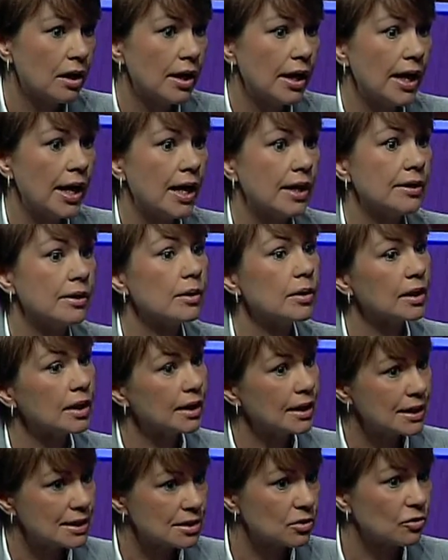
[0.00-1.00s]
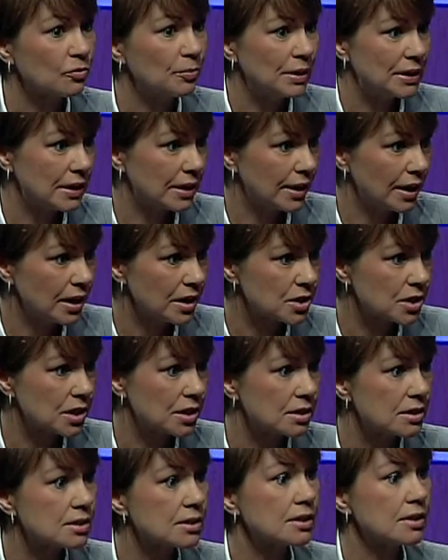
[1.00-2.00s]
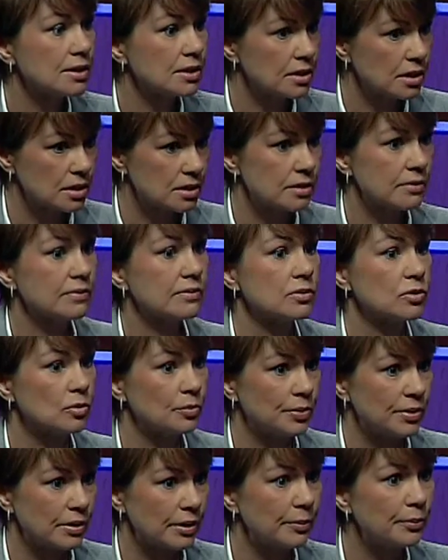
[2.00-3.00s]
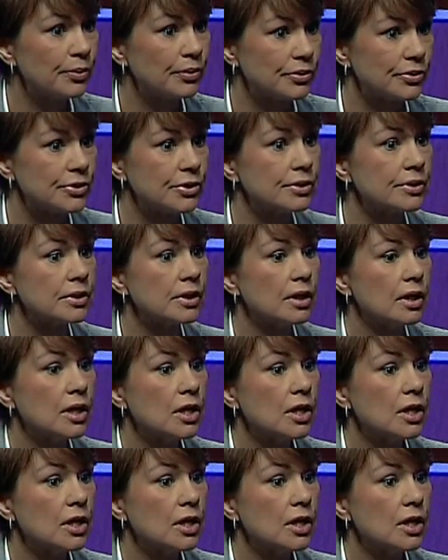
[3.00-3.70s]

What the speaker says: And list of medications, that's super important.